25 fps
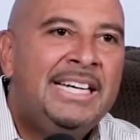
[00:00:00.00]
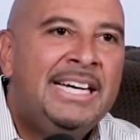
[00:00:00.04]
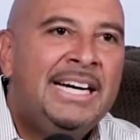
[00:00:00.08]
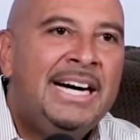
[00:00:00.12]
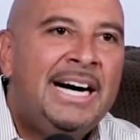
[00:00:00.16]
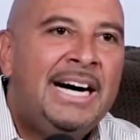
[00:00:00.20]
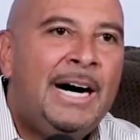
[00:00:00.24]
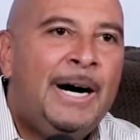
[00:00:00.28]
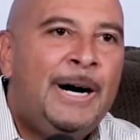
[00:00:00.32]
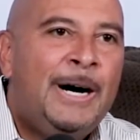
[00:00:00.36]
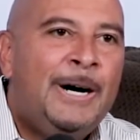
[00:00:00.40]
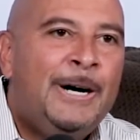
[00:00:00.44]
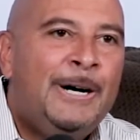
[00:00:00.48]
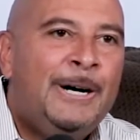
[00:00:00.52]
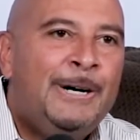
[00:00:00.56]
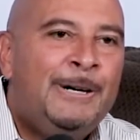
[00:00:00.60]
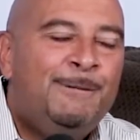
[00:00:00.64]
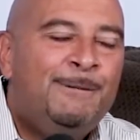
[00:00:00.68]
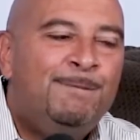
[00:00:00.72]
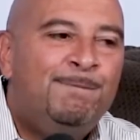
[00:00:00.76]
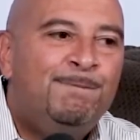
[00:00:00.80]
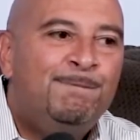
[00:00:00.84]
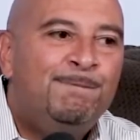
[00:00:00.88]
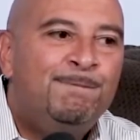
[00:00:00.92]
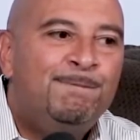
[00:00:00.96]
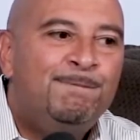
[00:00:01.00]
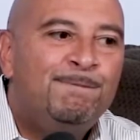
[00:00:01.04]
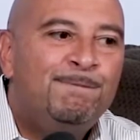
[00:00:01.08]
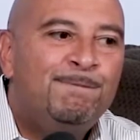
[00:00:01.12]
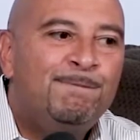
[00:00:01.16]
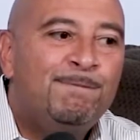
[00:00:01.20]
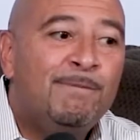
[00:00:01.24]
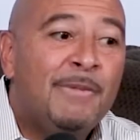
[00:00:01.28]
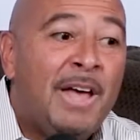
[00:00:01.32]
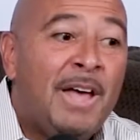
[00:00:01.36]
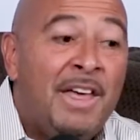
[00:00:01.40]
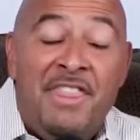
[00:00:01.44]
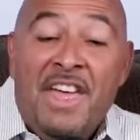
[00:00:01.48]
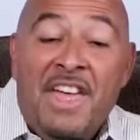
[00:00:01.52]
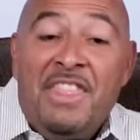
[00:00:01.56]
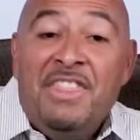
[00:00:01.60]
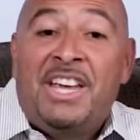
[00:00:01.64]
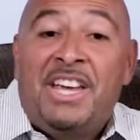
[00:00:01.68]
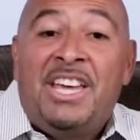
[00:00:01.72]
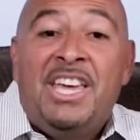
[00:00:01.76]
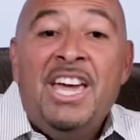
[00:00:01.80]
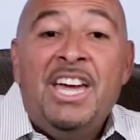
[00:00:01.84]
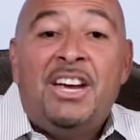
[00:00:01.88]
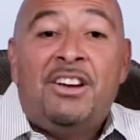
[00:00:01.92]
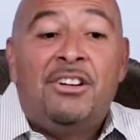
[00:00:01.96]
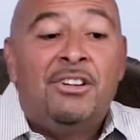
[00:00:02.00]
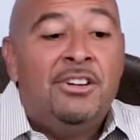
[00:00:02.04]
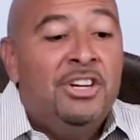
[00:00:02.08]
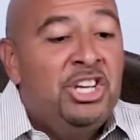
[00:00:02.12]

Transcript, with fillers: um, and then the kicker,